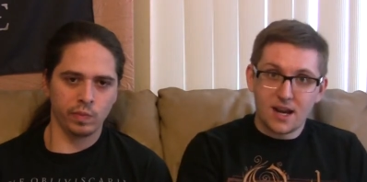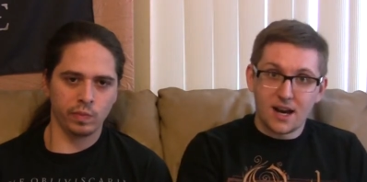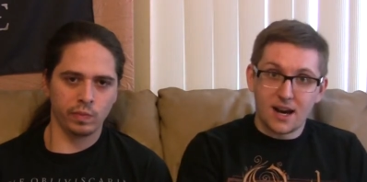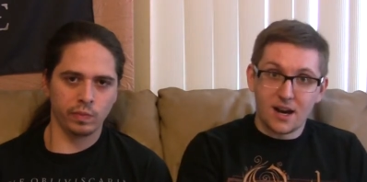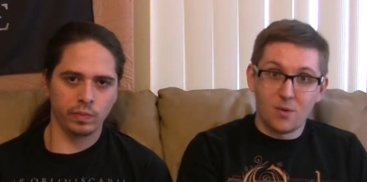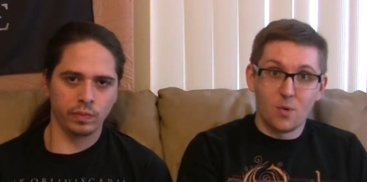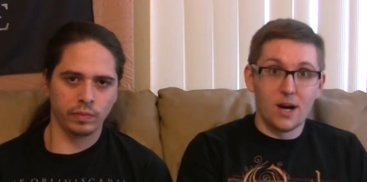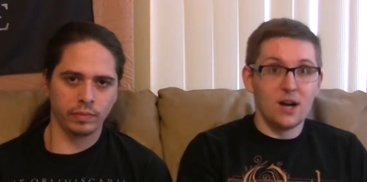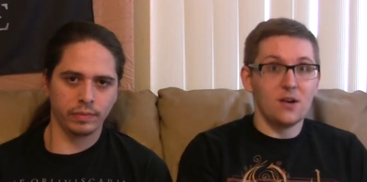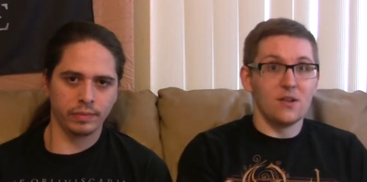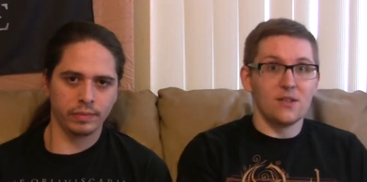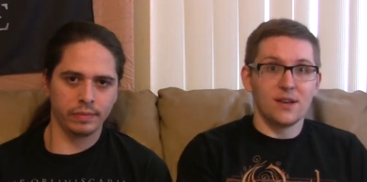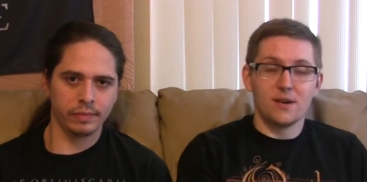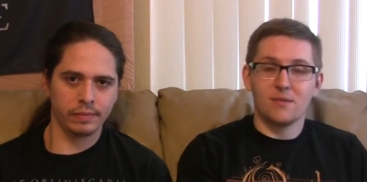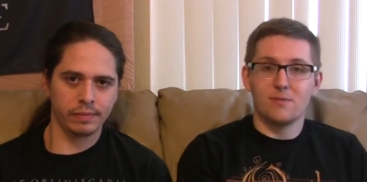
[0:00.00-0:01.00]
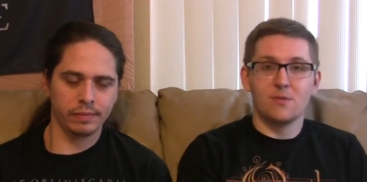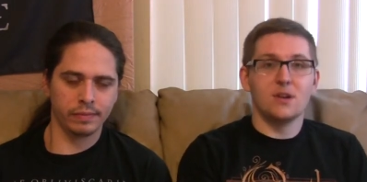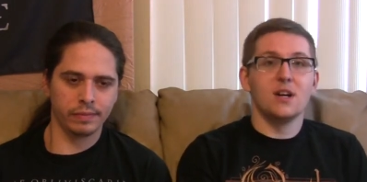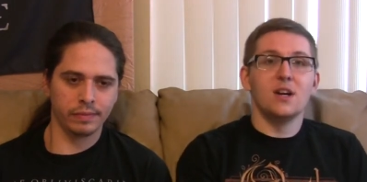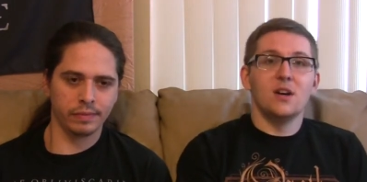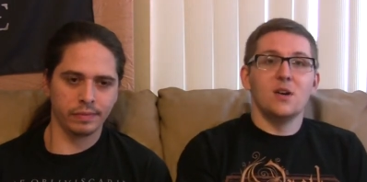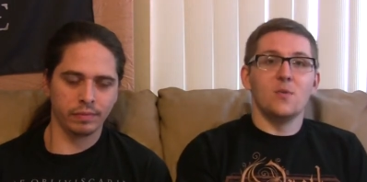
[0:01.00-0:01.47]
Speaker 1: Uh, well,
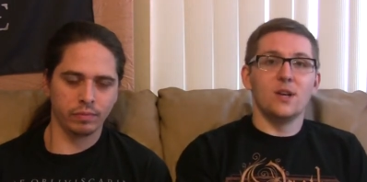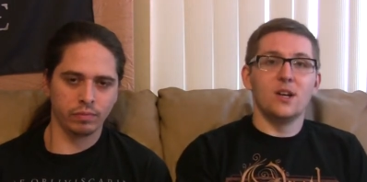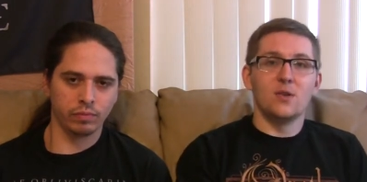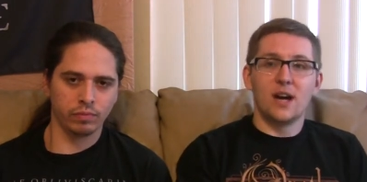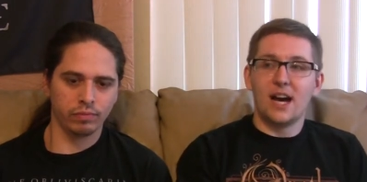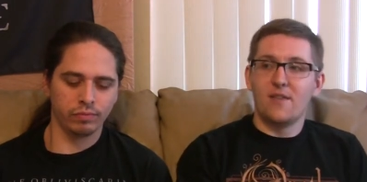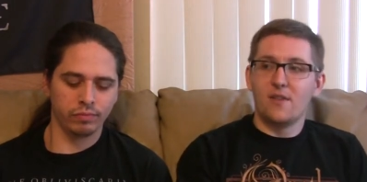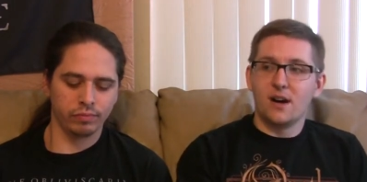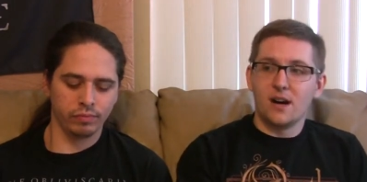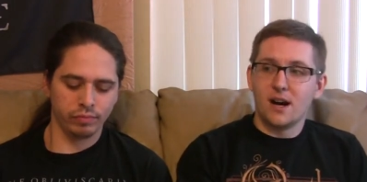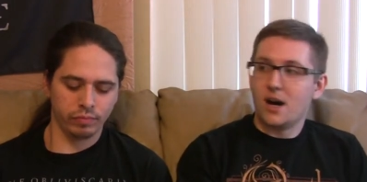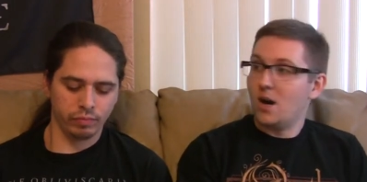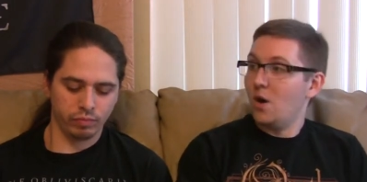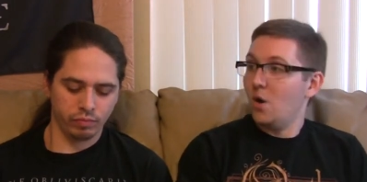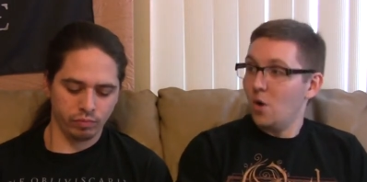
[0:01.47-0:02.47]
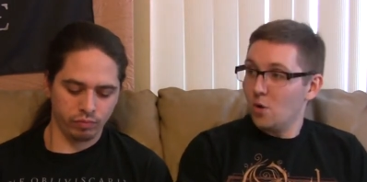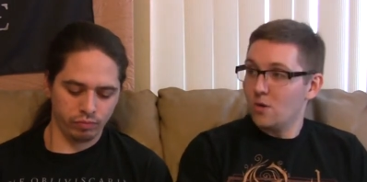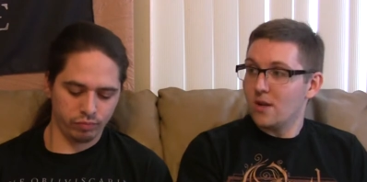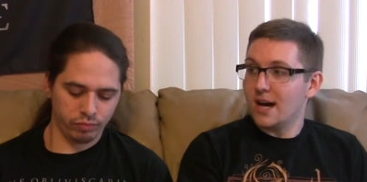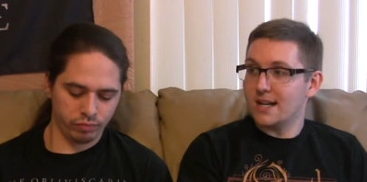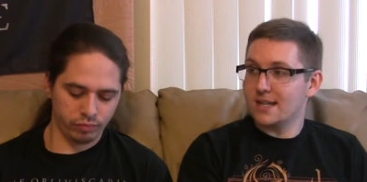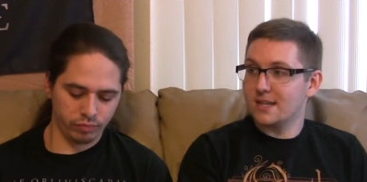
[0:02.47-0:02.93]
we don't have a whole
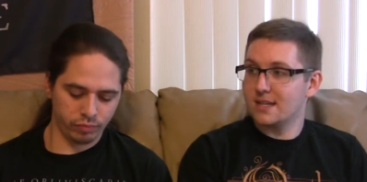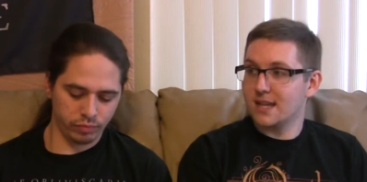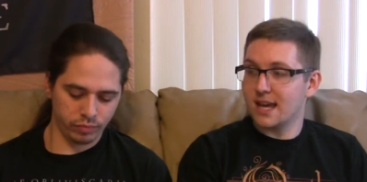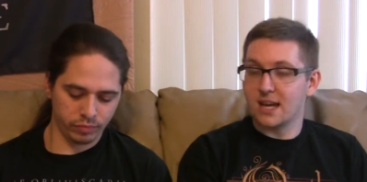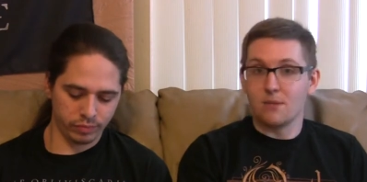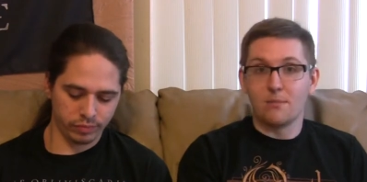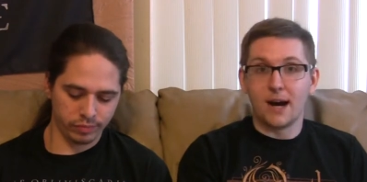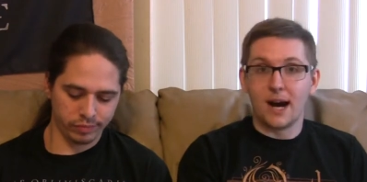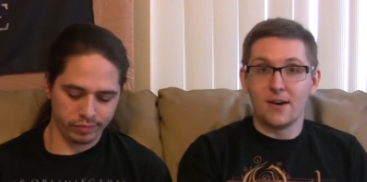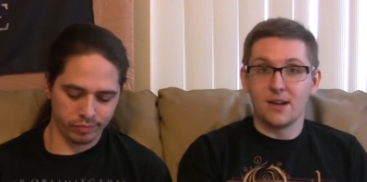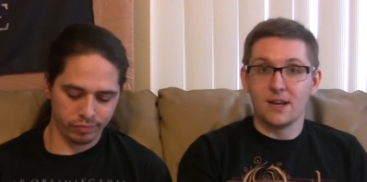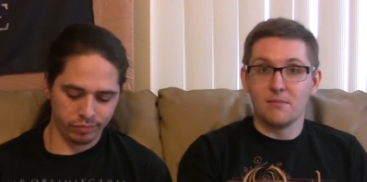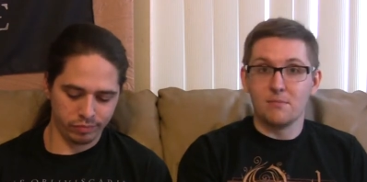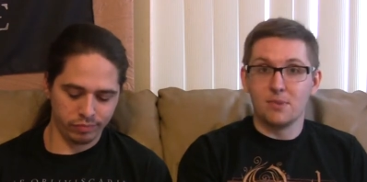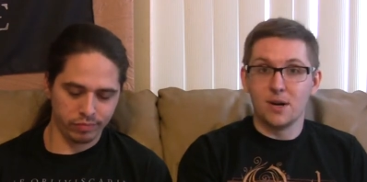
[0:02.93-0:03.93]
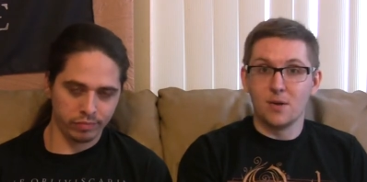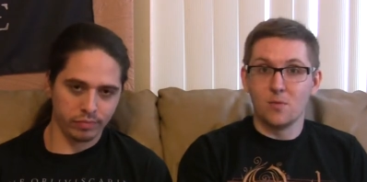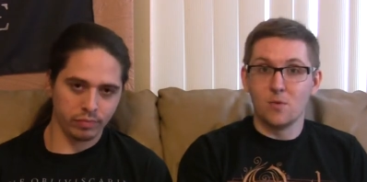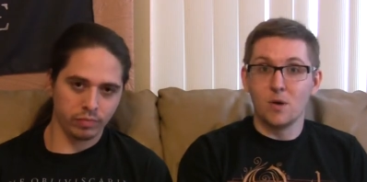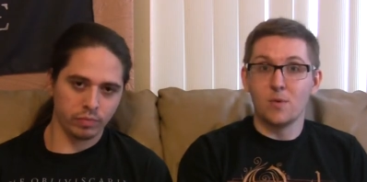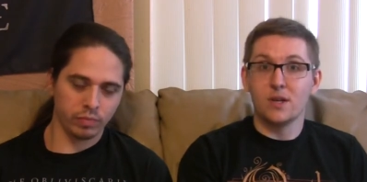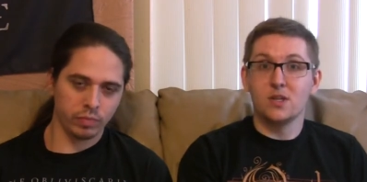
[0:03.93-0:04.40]
lot to say about it,
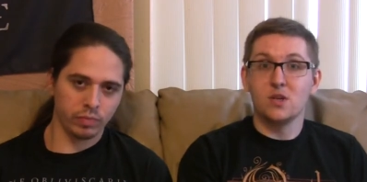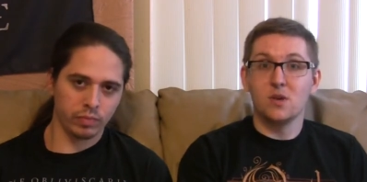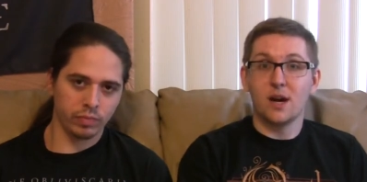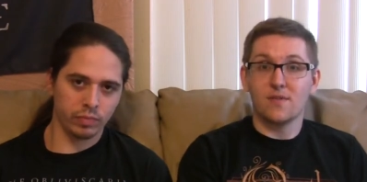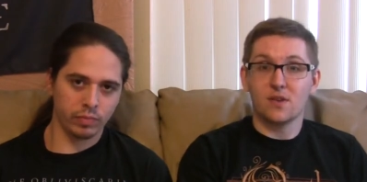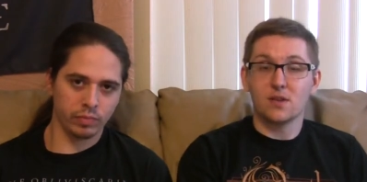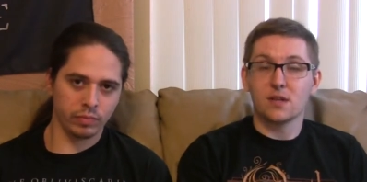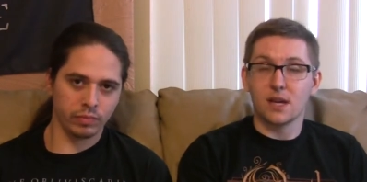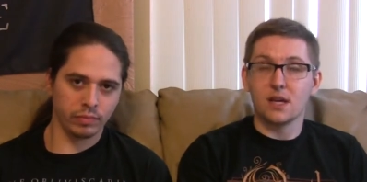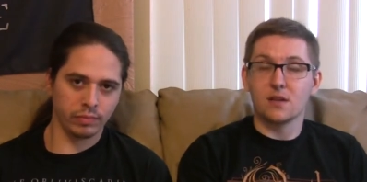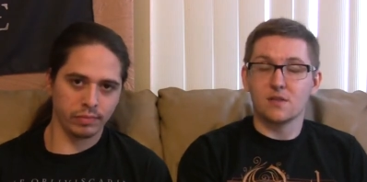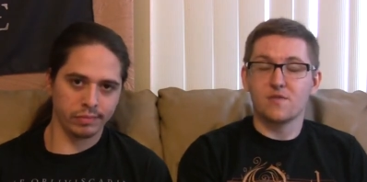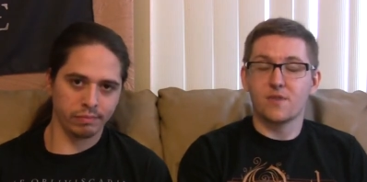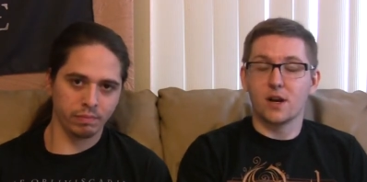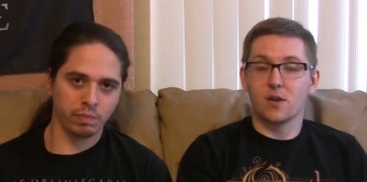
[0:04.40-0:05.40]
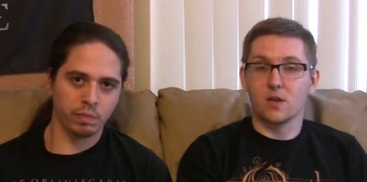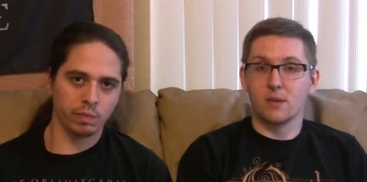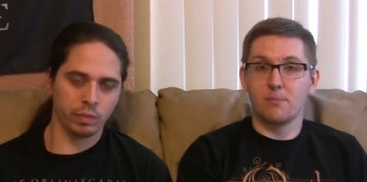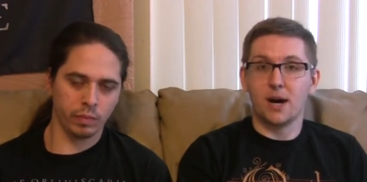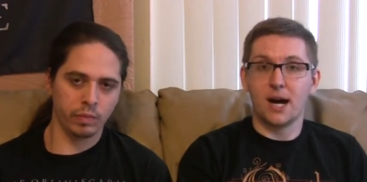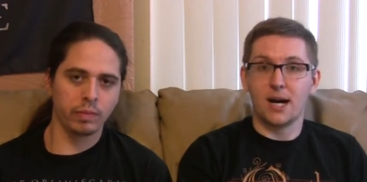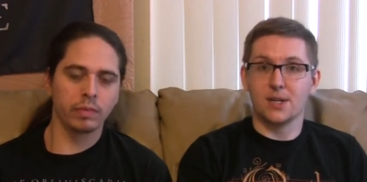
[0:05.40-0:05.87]
but what we do have to say is fairly
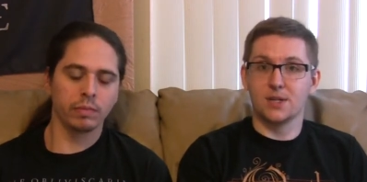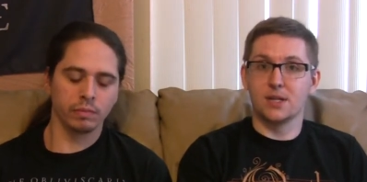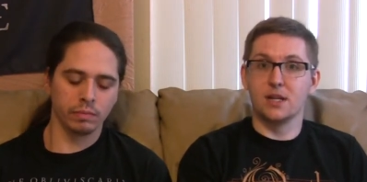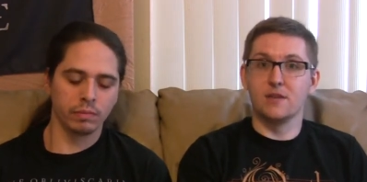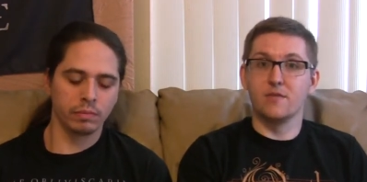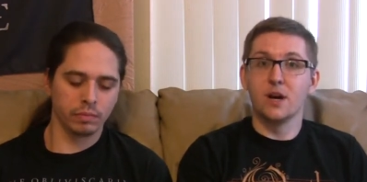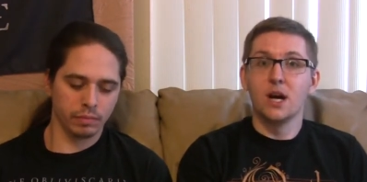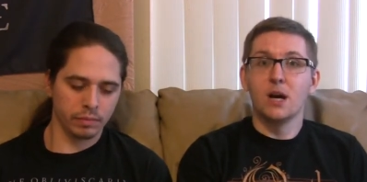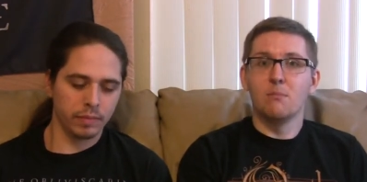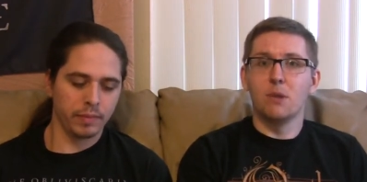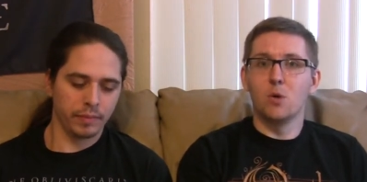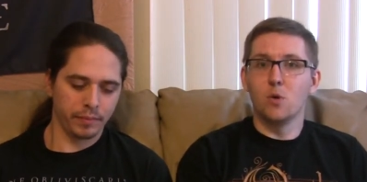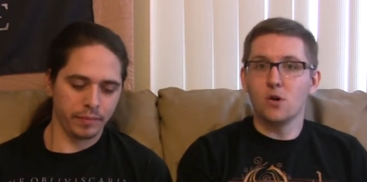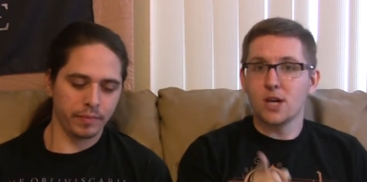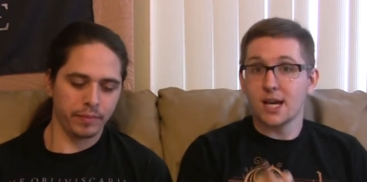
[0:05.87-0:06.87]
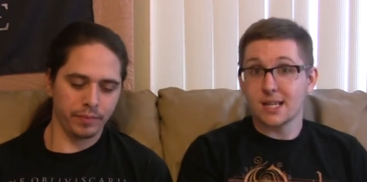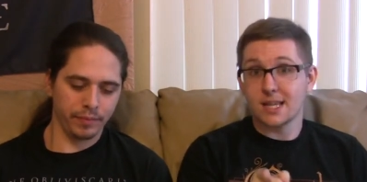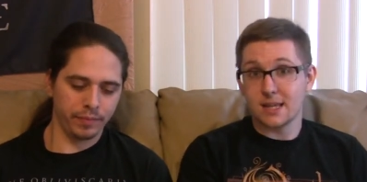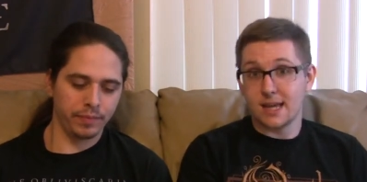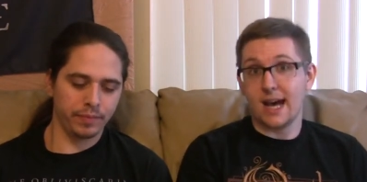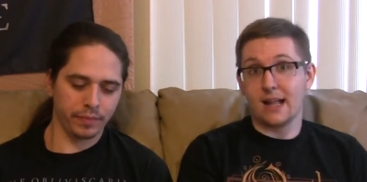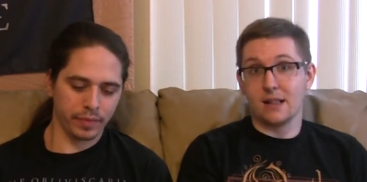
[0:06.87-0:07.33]
positive. But we'll get
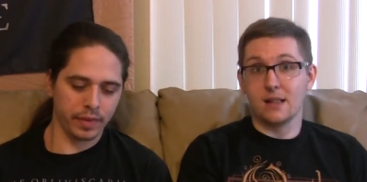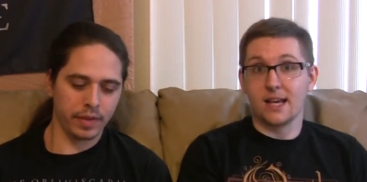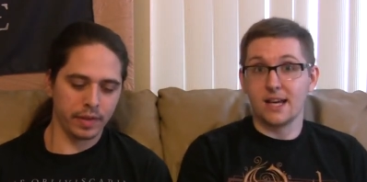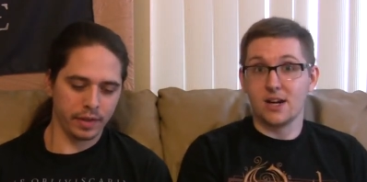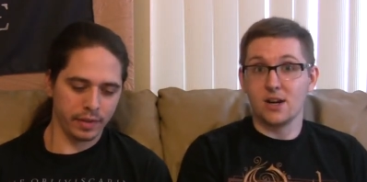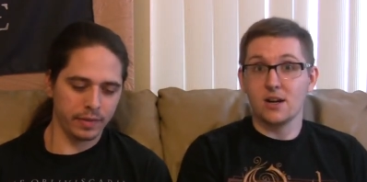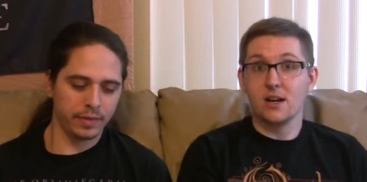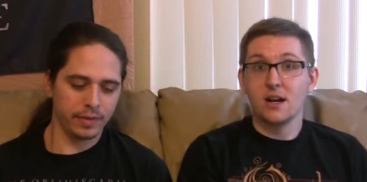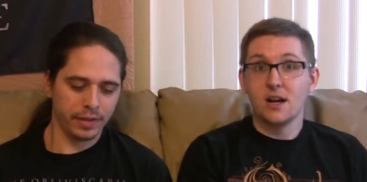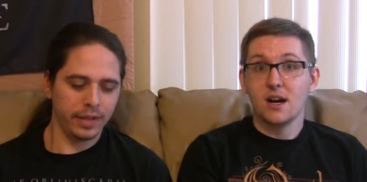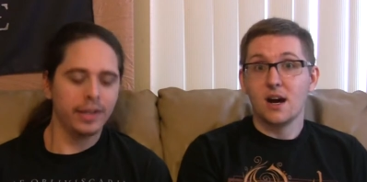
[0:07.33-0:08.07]
to that later.